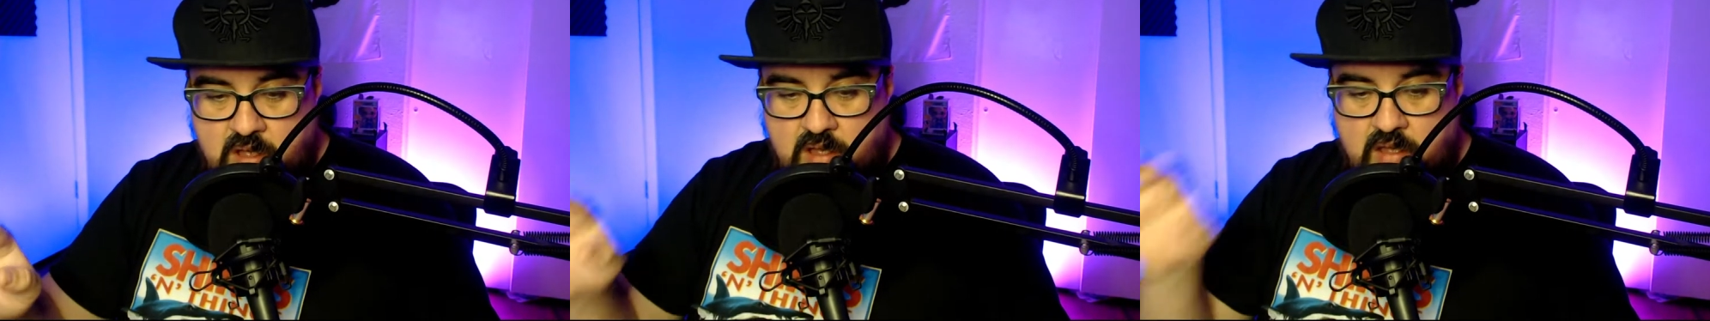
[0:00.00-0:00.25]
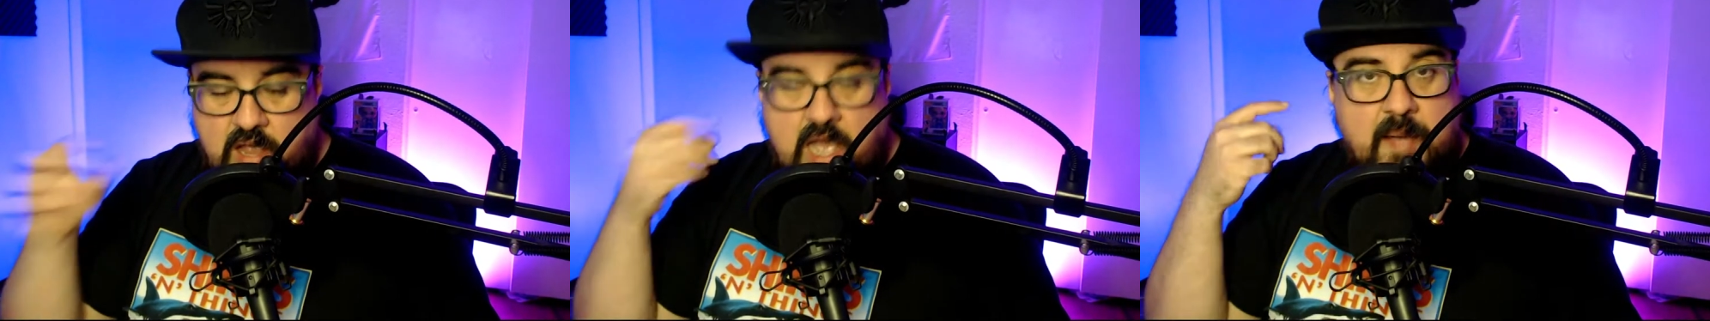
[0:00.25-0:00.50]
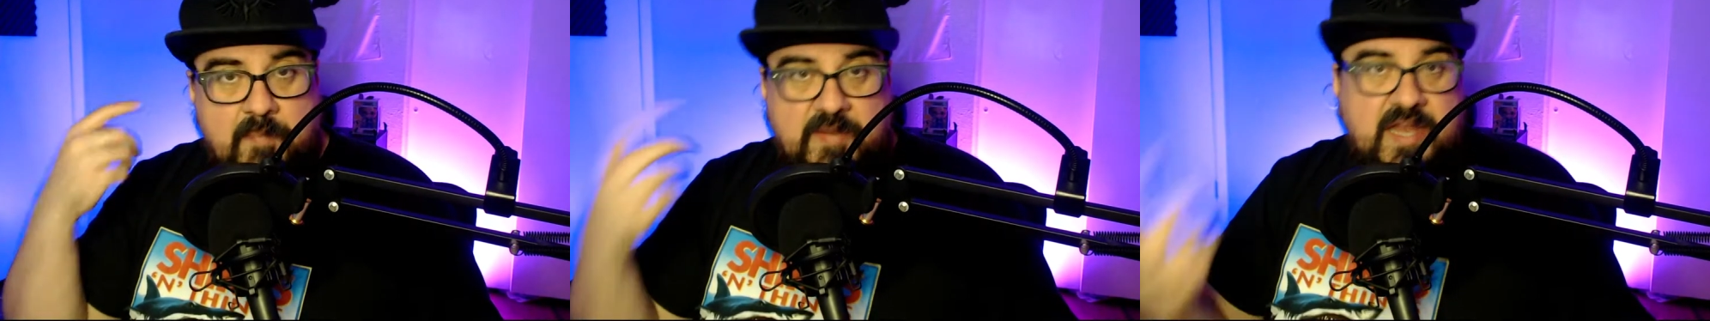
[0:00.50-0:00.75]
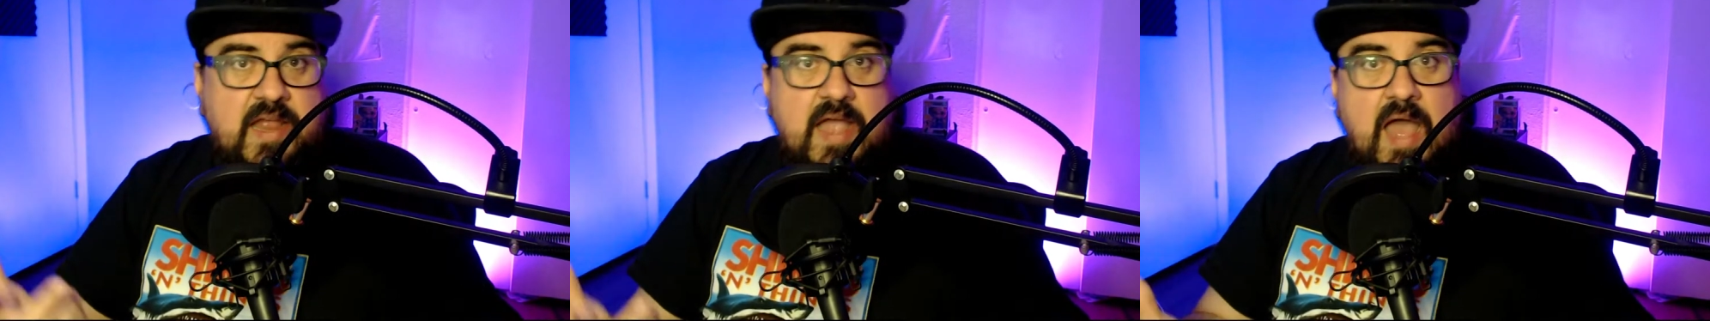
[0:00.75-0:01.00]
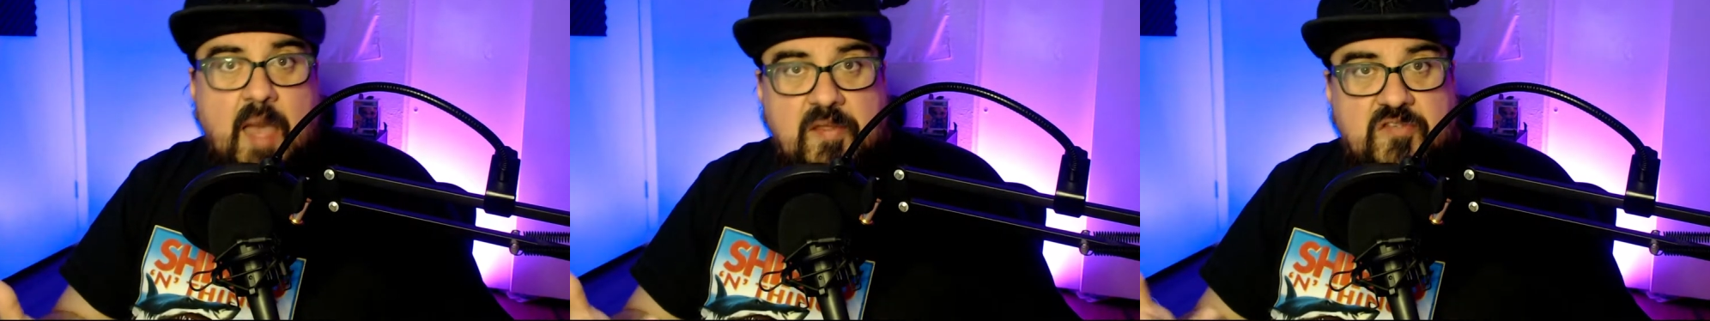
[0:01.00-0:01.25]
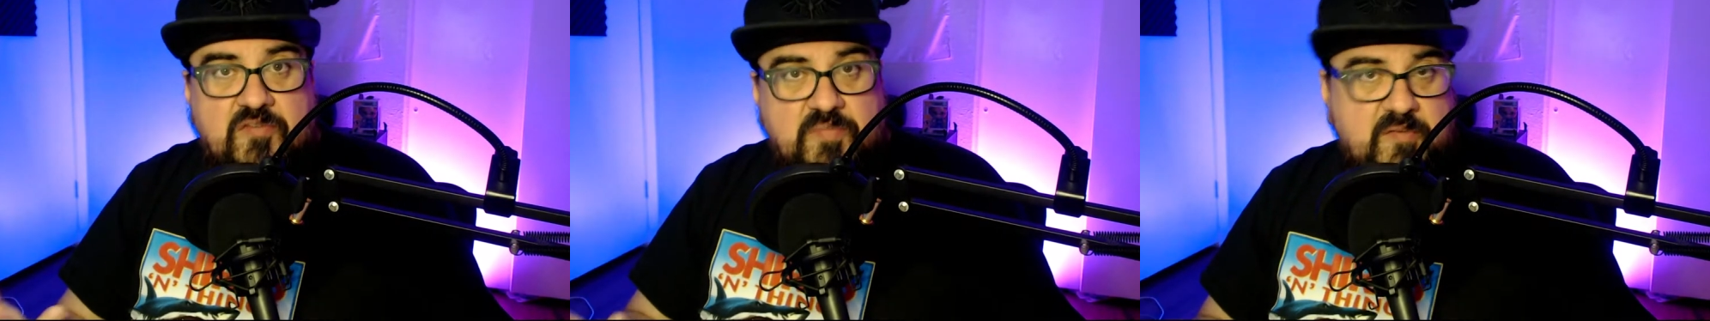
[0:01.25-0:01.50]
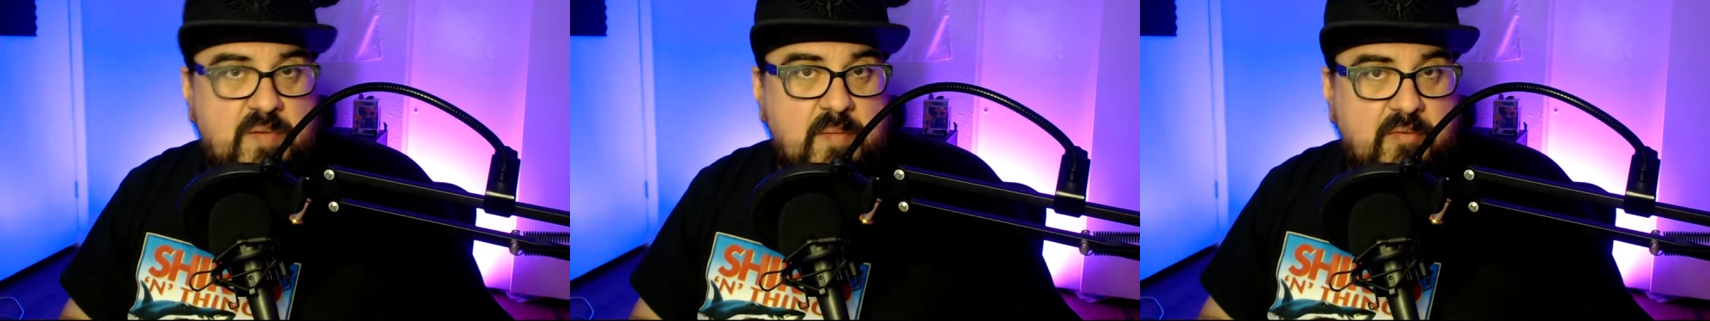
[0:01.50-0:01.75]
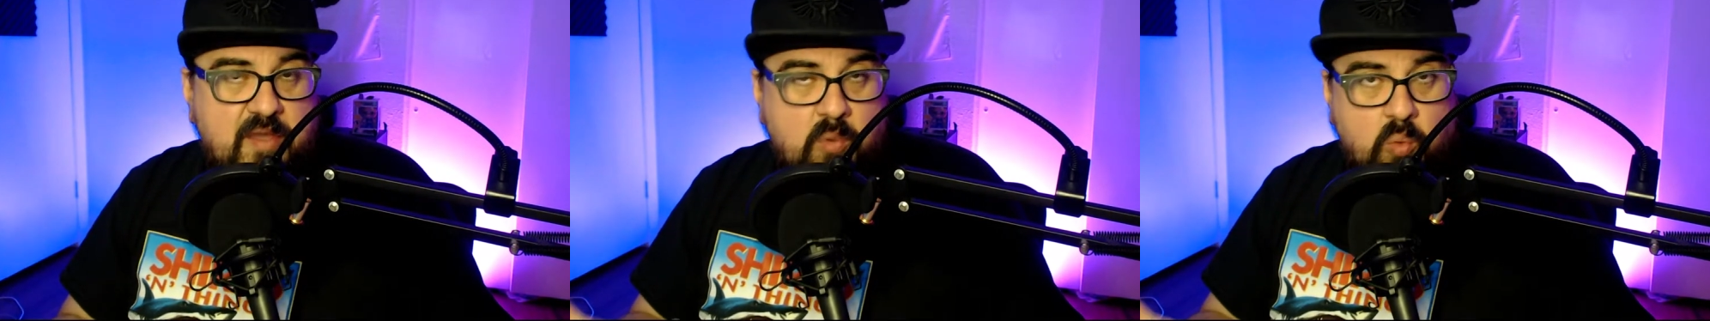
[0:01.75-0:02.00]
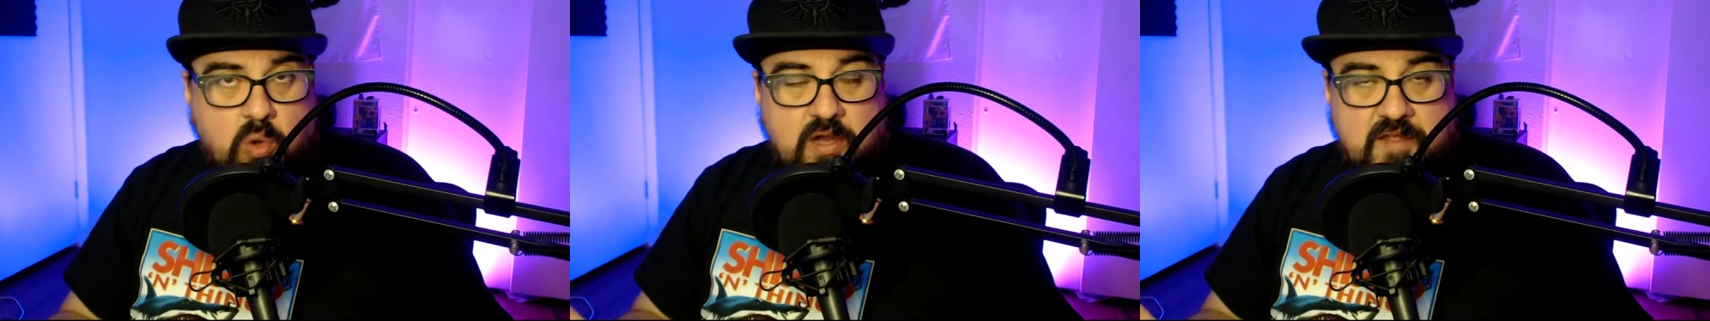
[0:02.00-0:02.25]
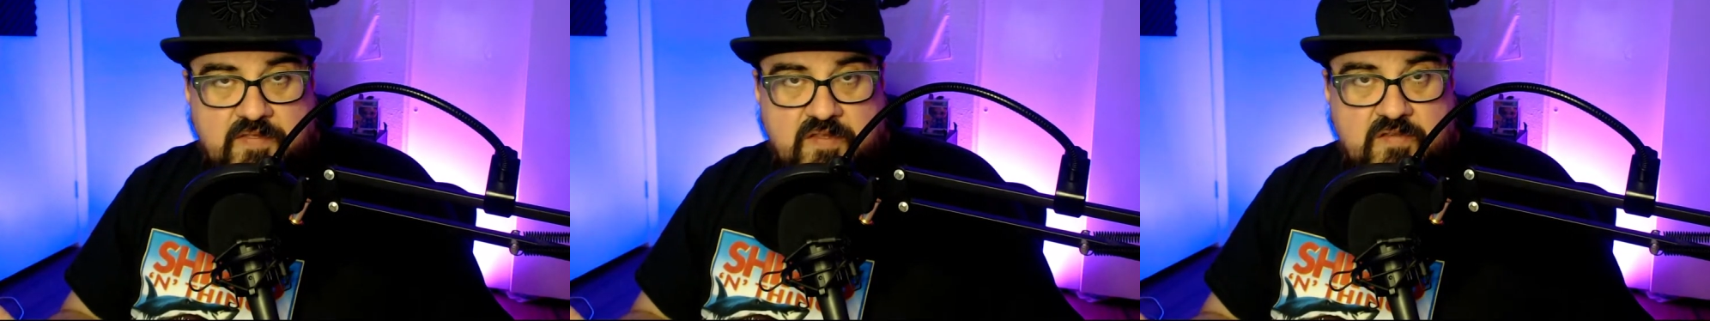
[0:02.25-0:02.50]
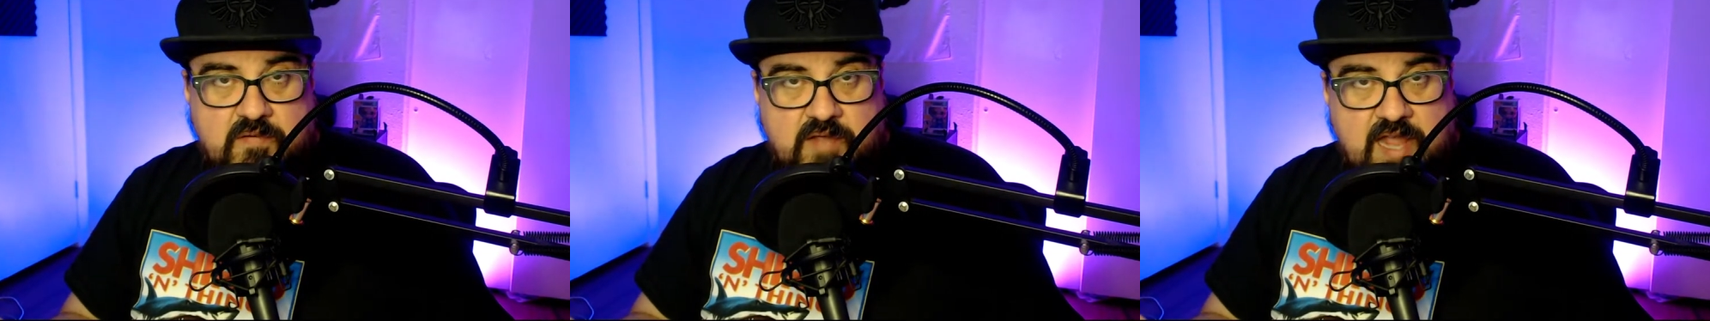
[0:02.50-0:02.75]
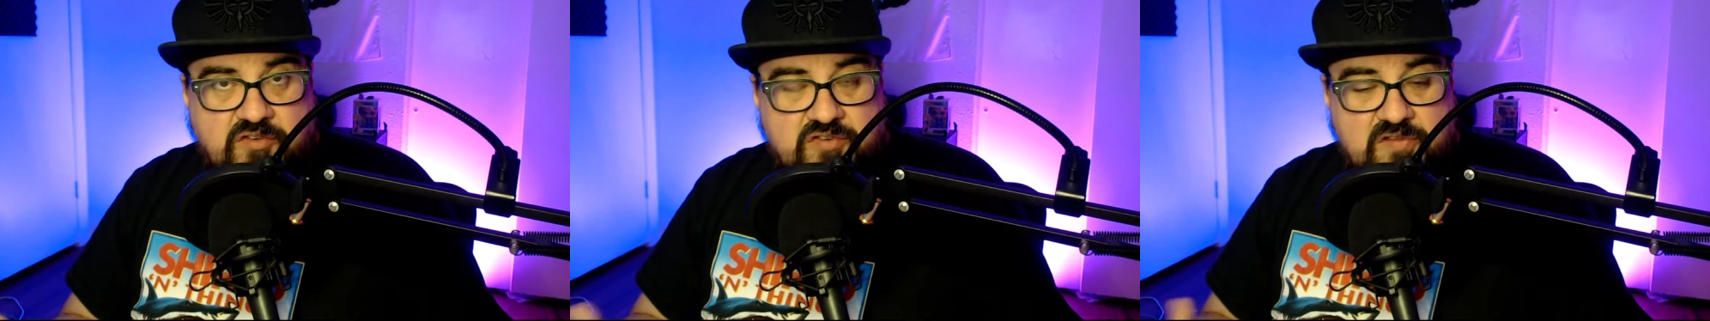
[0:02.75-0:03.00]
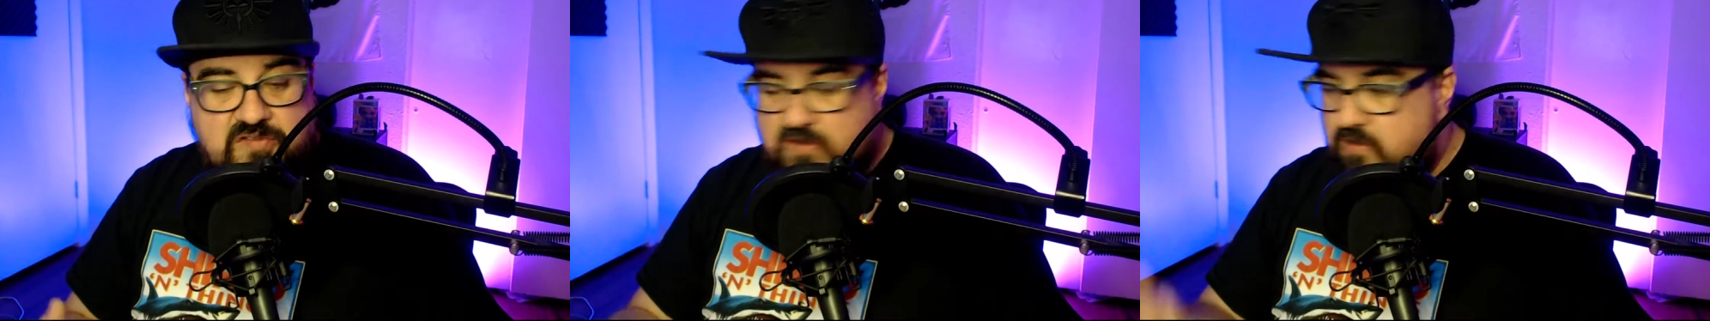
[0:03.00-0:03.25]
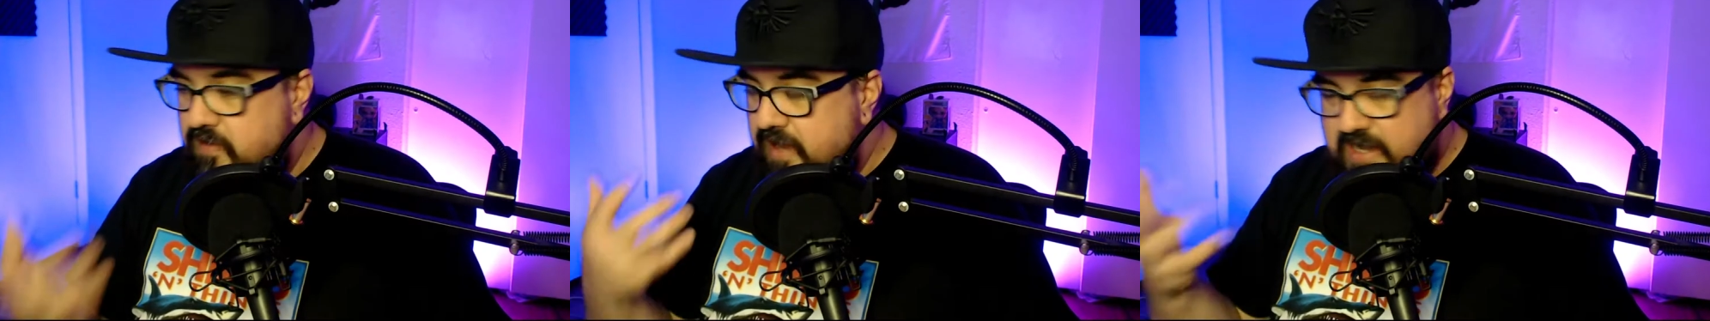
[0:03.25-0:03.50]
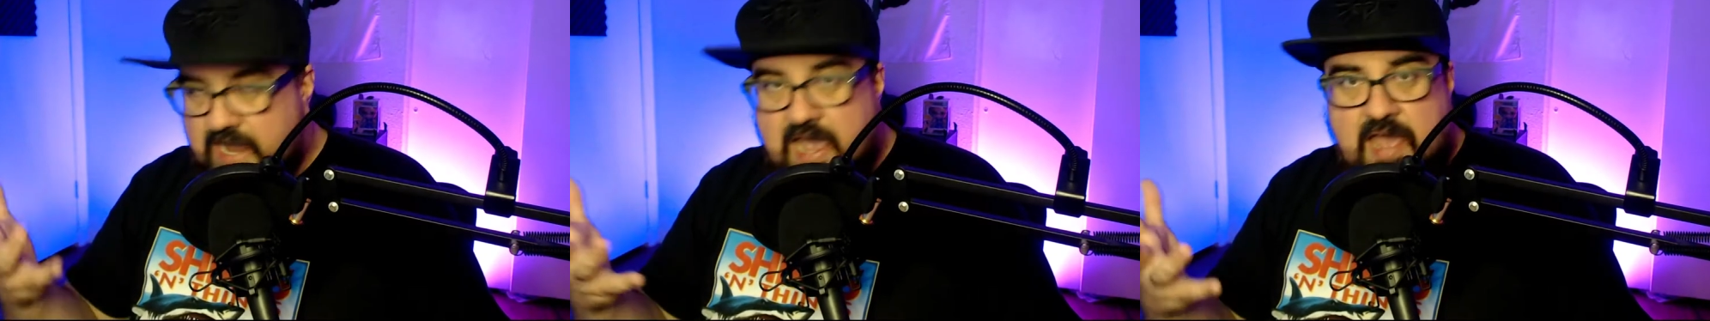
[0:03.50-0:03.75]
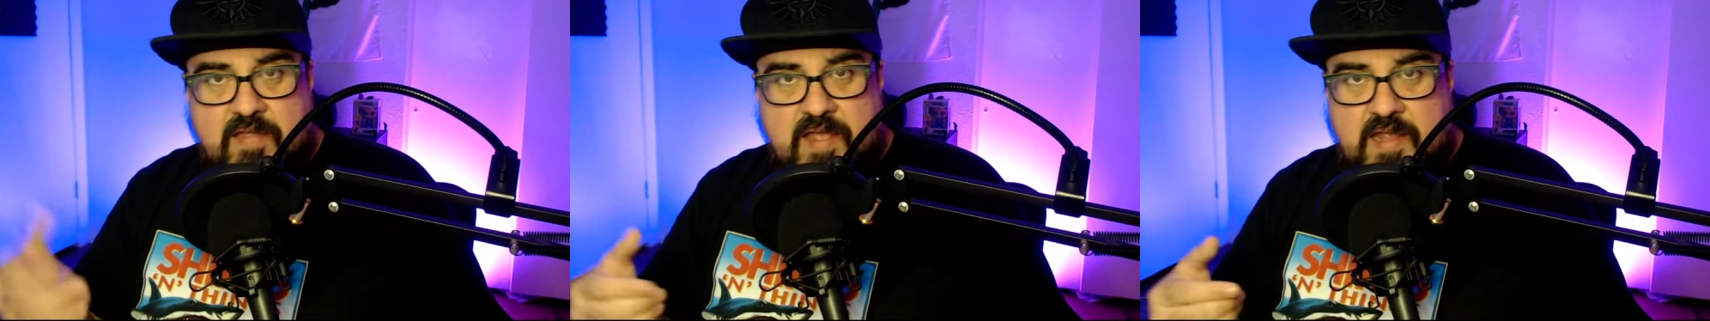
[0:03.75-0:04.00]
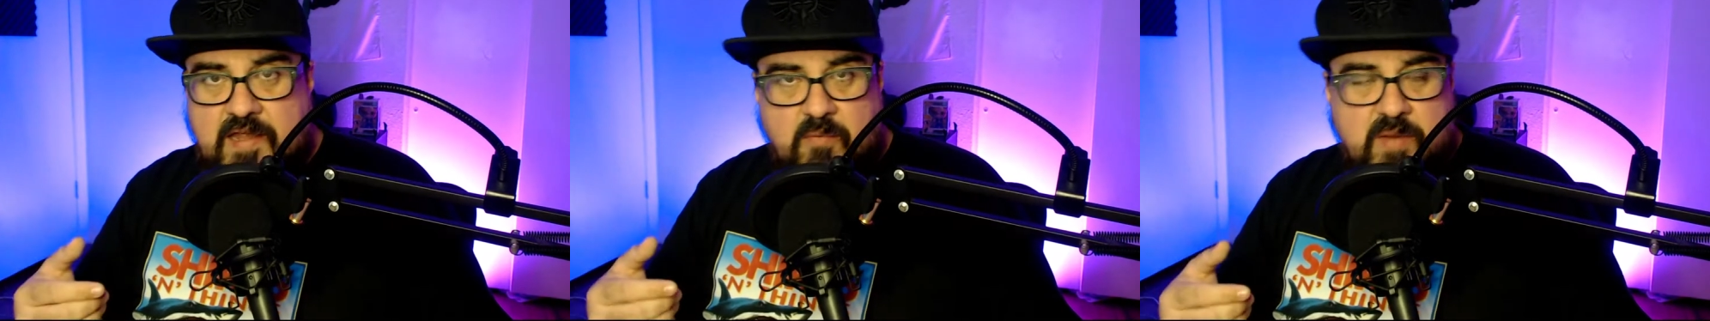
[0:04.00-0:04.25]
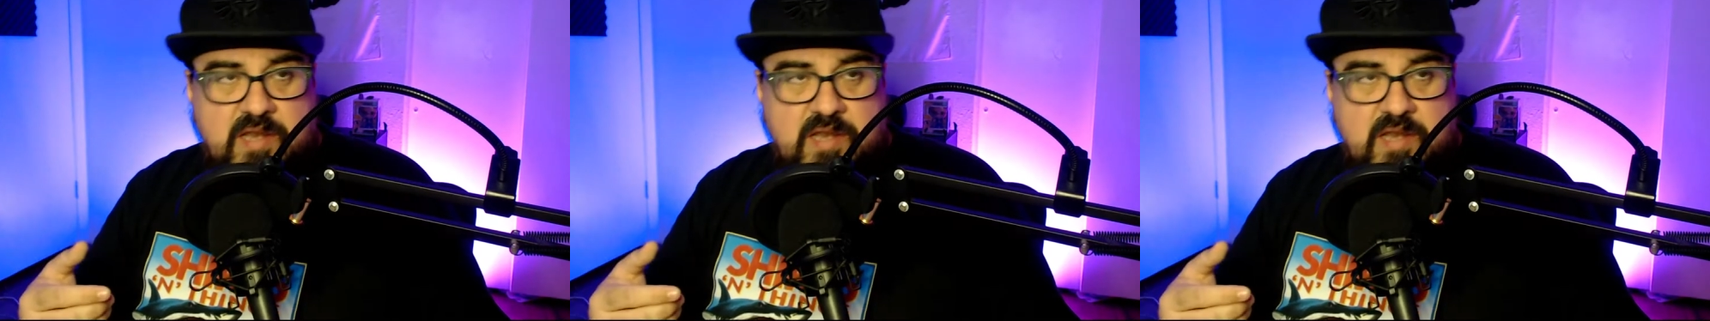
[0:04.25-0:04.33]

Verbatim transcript: I'm getting comments from these people that work at these locations, and they're like, yeah, like, you know,